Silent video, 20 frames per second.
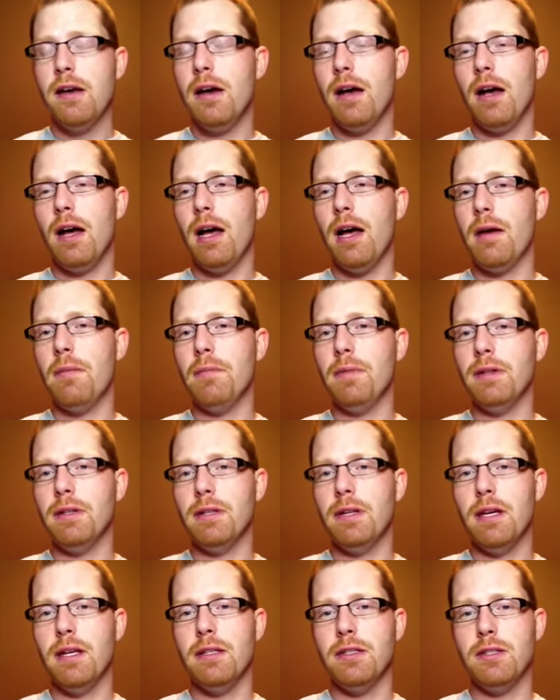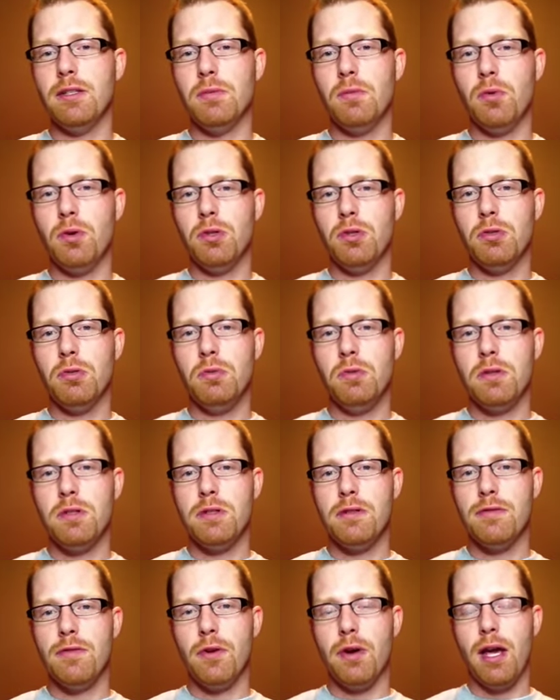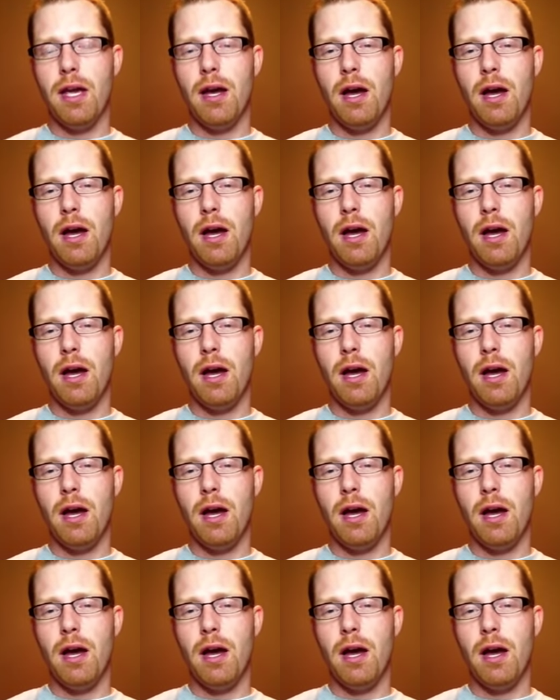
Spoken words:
and some more tools of, okay,